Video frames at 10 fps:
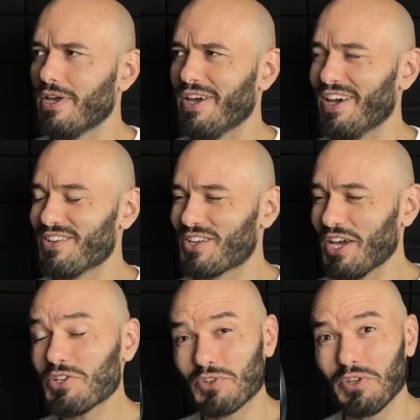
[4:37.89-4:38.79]
And
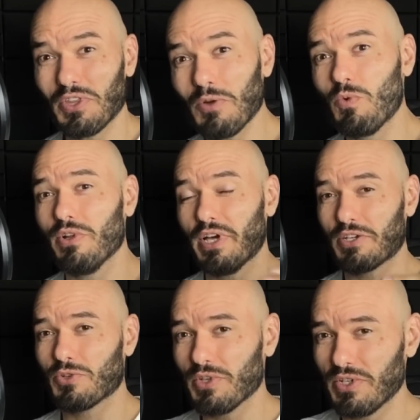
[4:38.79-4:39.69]
occasionally they will
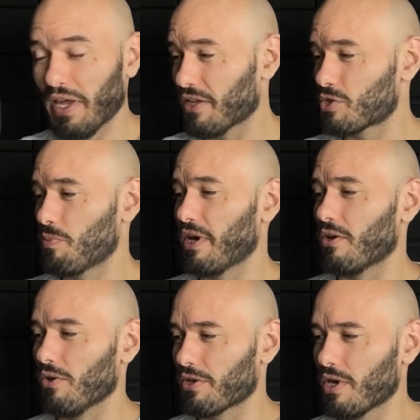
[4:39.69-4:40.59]
actually dance
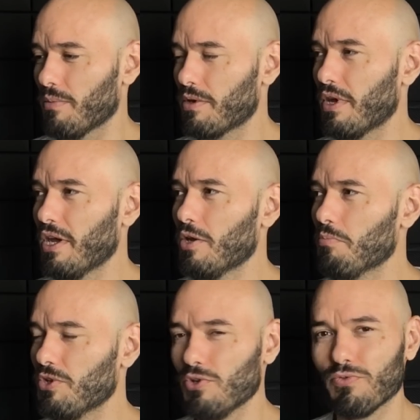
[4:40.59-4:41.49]
battle. A common
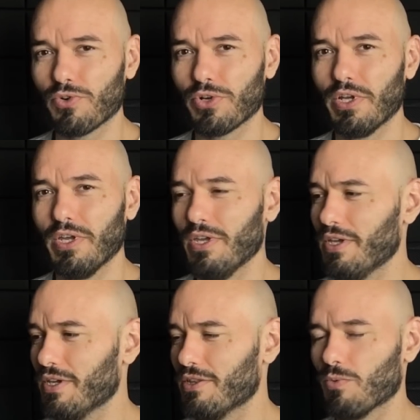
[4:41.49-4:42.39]
maneuver
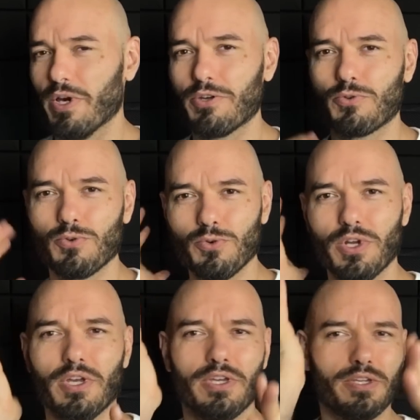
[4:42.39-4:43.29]
in the Wai Crew
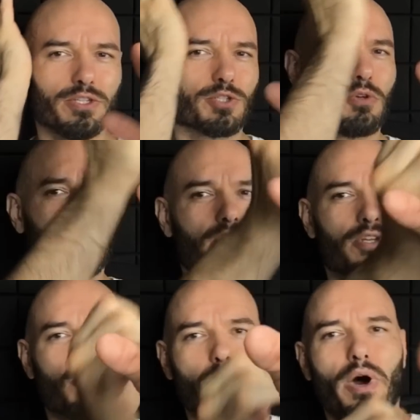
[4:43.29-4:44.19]
is,
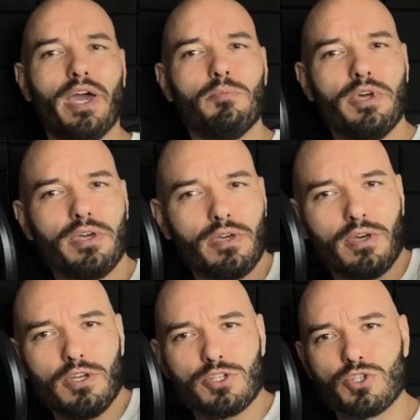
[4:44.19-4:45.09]
miming
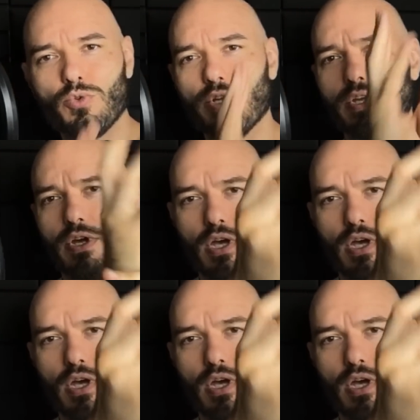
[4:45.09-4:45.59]
shooting